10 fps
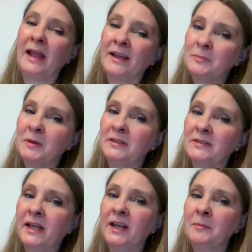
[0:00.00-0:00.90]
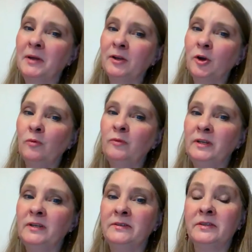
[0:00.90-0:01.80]
aspect that's kind of come out of COVID
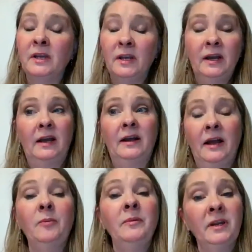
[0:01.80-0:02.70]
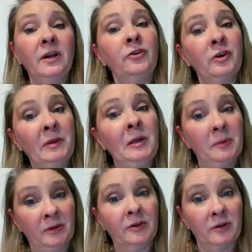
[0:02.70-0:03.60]
is how many hungry
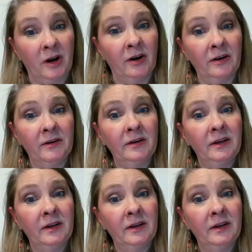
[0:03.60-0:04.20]
people there are.